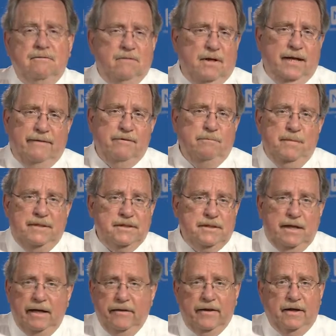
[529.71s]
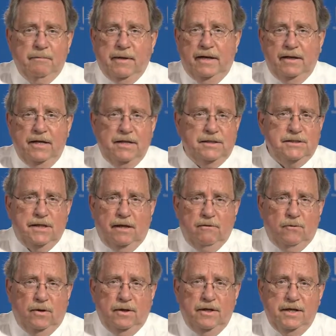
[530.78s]
Well, I haven't mentioned anything about yeast yet.
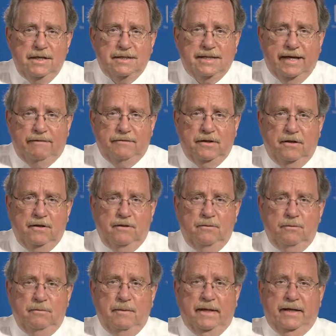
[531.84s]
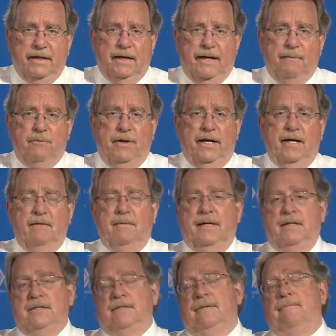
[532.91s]
What do yeast have to do with making Lamprey
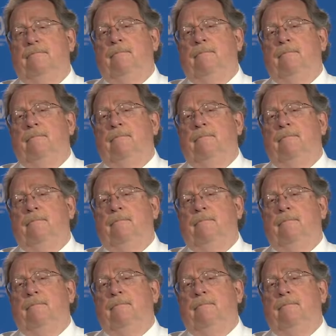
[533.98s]
antibodies?